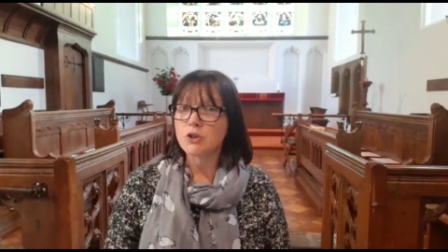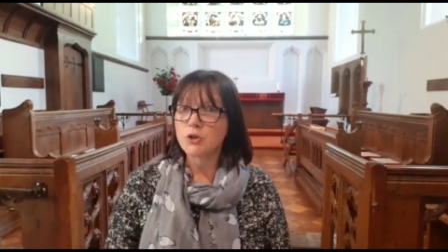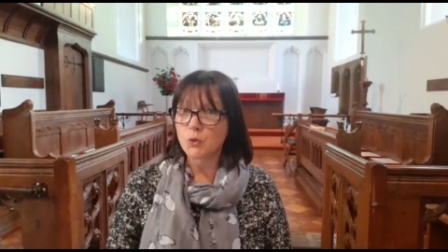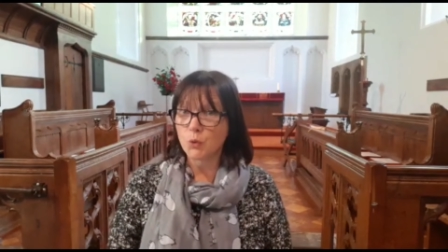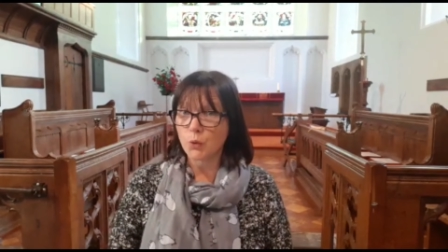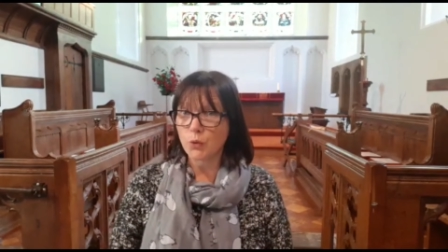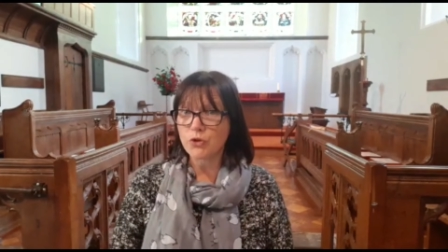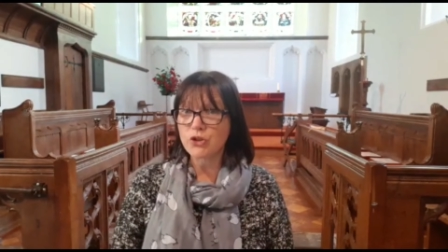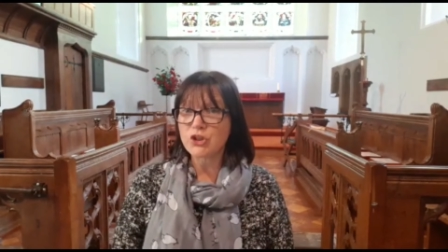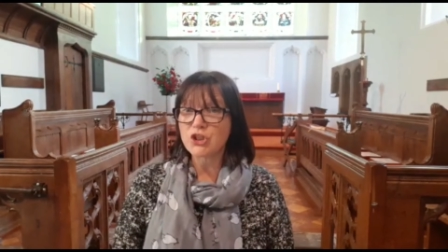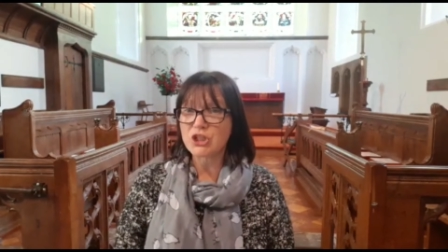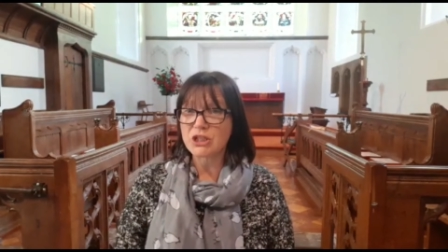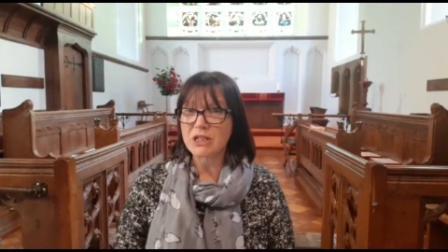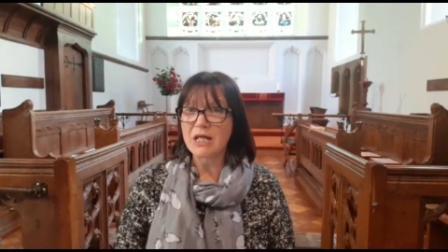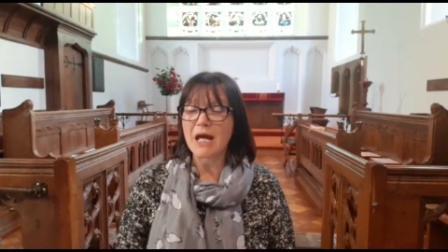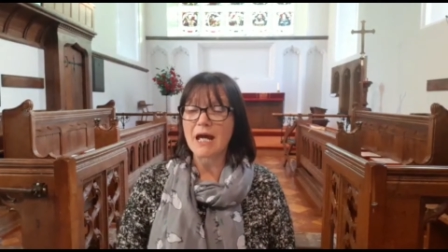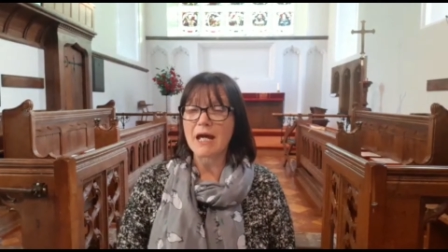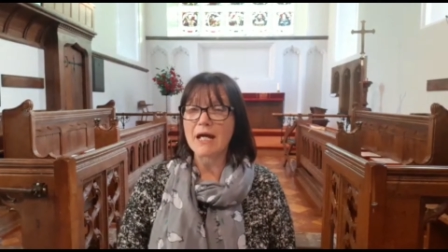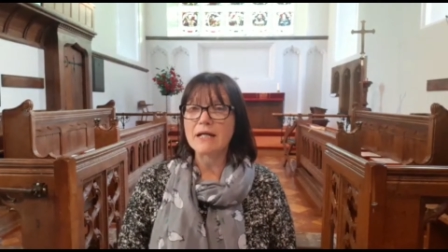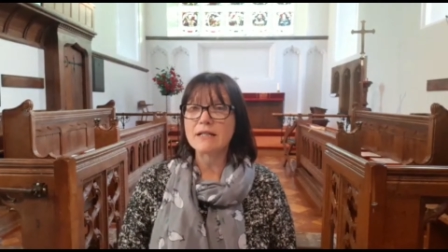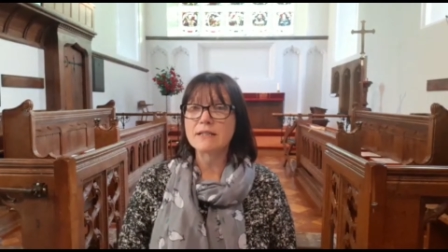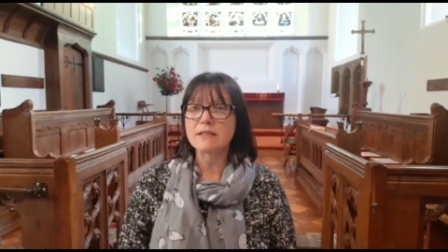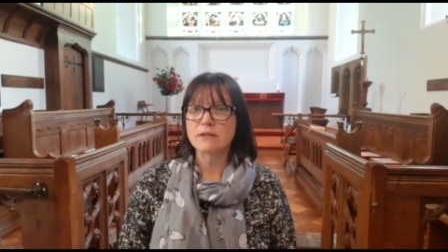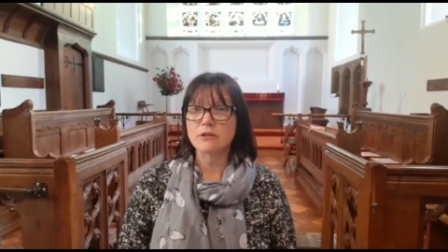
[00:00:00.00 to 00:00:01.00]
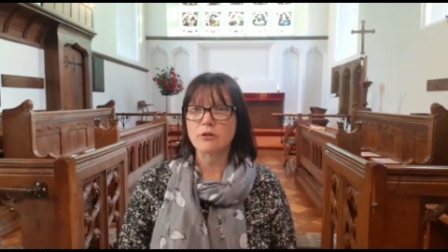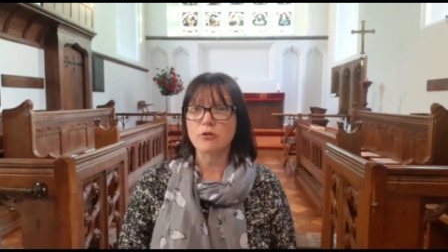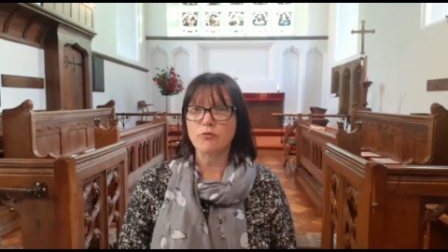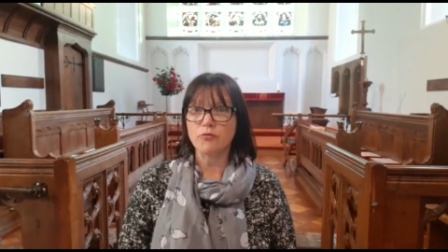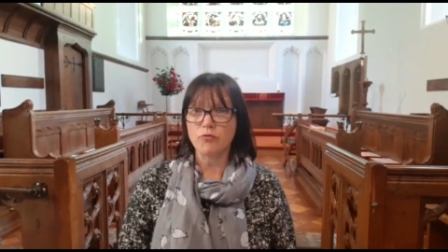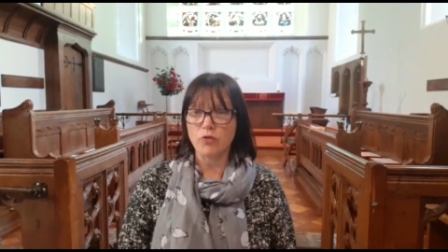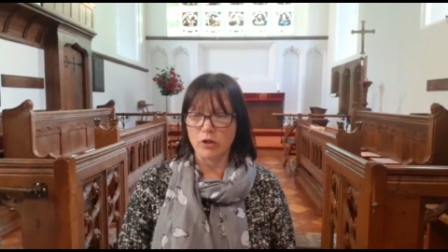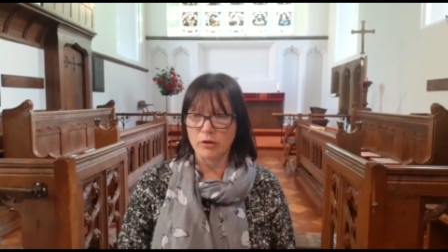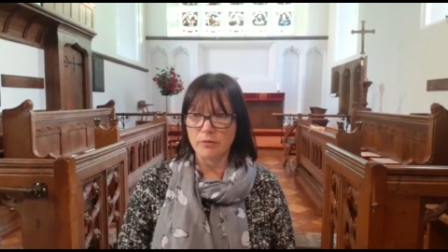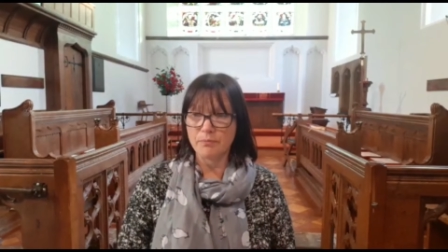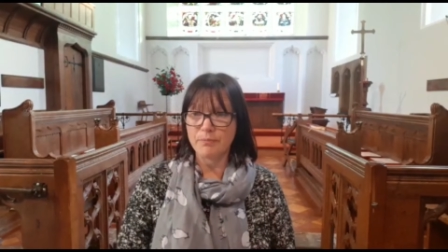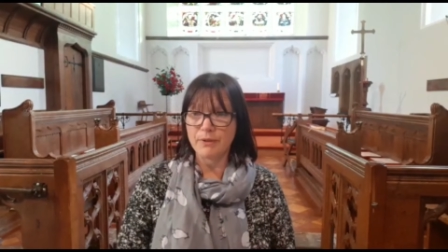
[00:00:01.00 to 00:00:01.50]
saw the stairs that
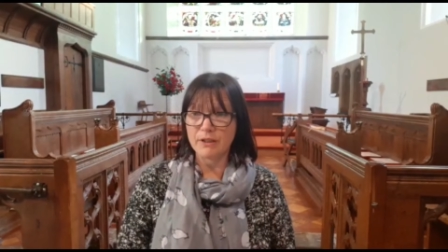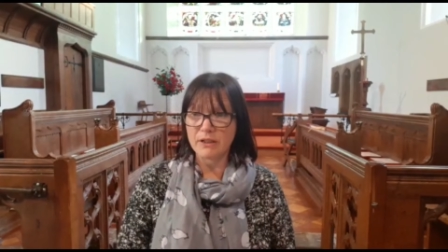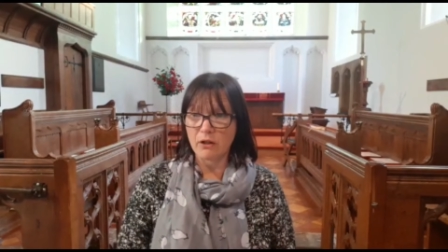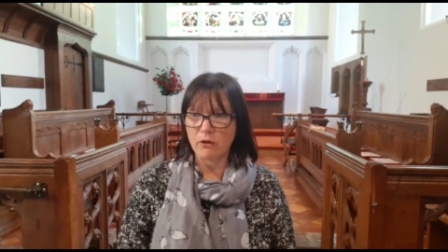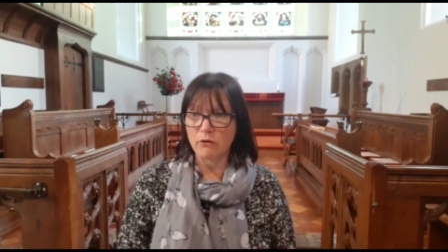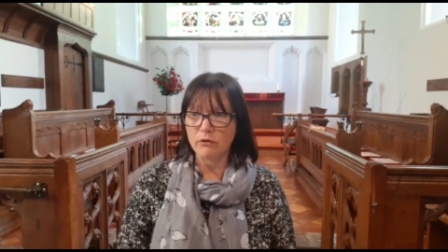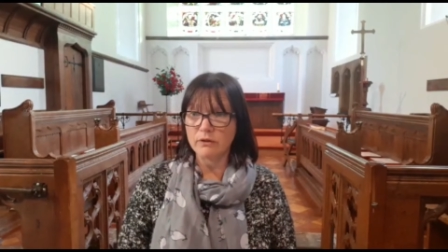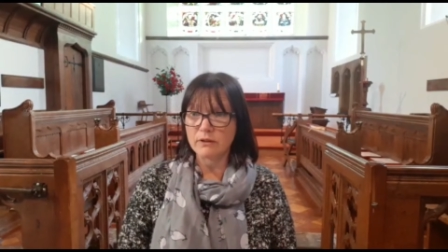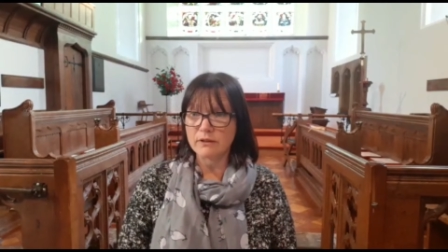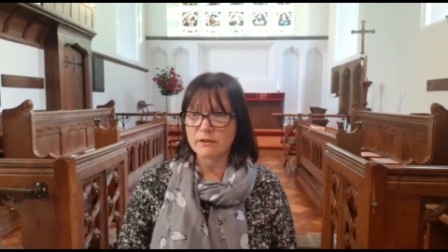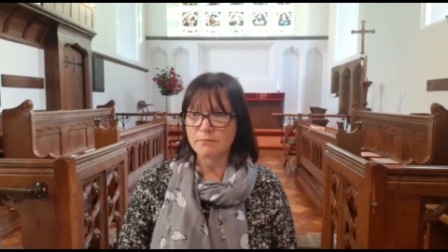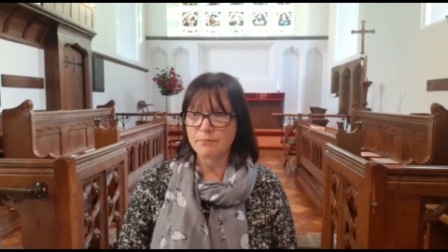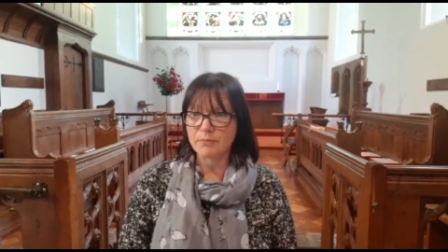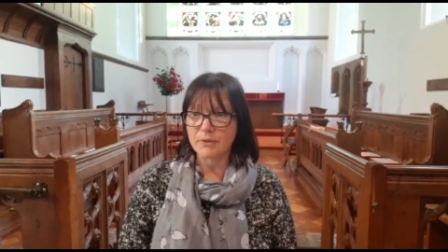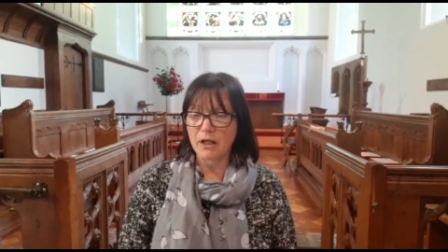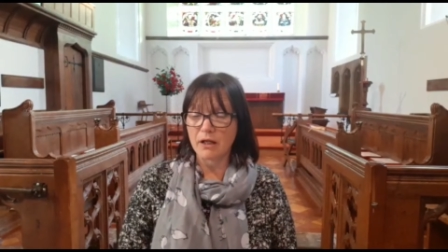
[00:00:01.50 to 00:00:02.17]
run belong,